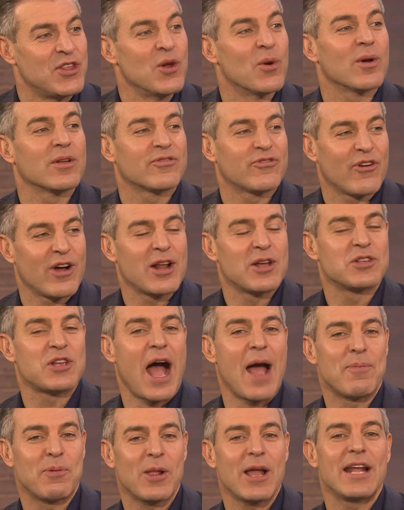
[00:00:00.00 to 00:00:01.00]
You know what's funny?
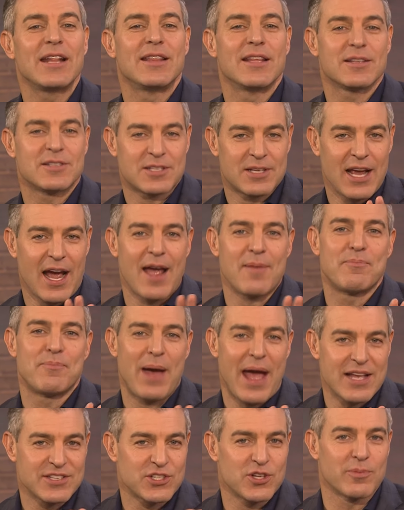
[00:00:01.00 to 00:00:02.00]
I played this guy,
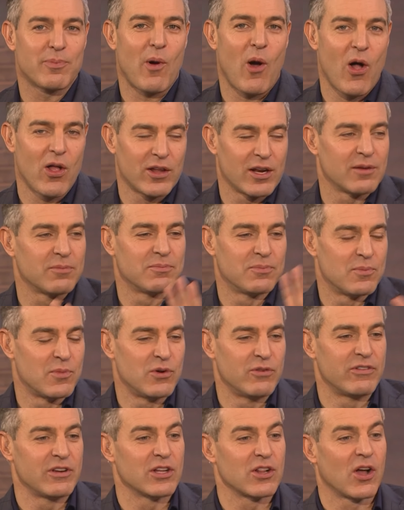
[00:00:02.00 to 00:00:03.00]
Pastor Paul, in a
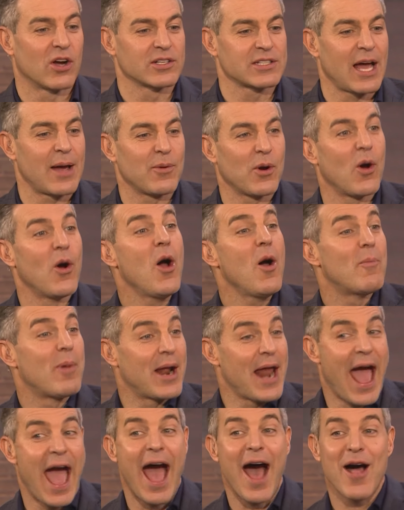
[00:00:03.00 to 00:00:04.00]
movie a long time ago,
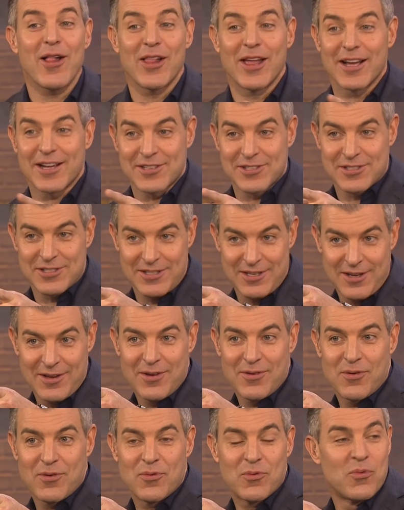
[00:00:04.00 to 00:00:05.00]
but Alex,
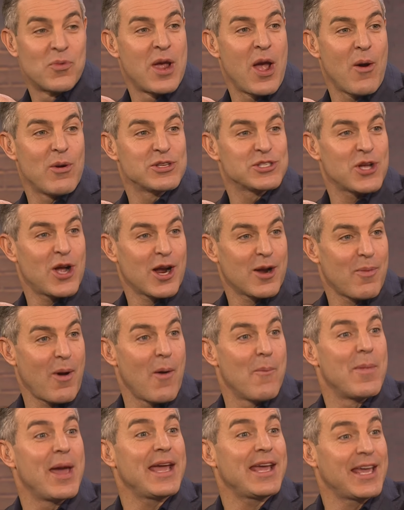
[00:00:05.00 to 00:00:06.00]
we always talk
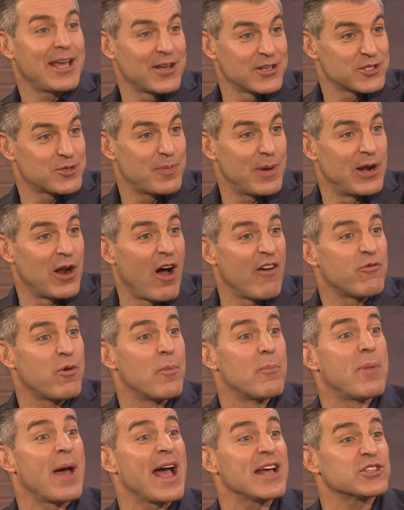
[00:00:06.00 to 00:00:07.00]
about making a spinoff,
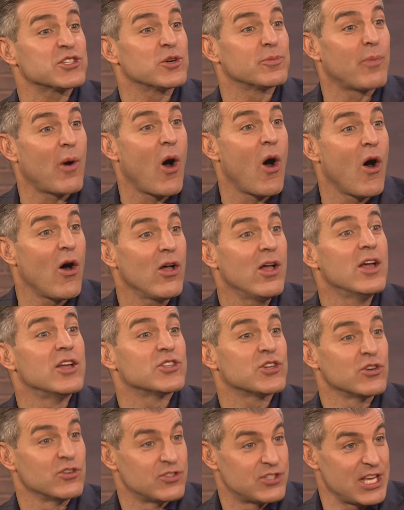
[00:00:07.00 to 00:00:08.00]
but Pastor Paul
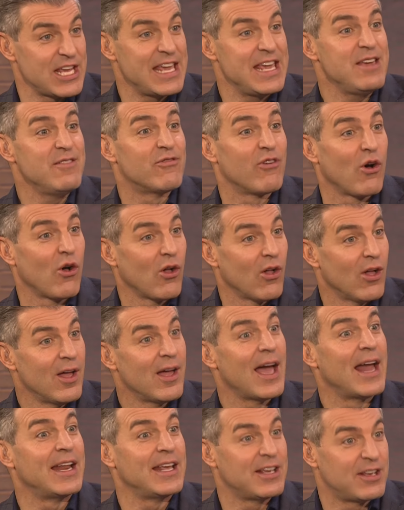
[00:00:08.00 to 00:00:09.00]
turns evil,
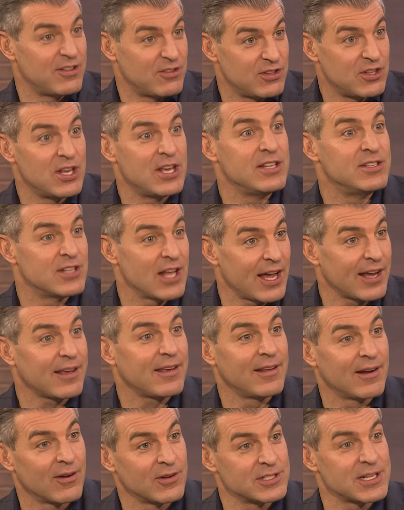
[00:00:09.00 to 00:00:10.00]
and he's
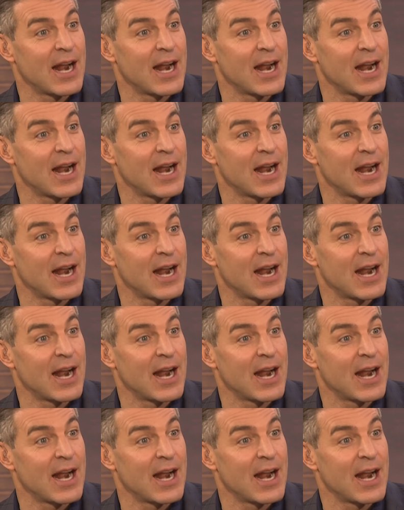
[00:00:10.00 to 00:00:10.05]
like, you know,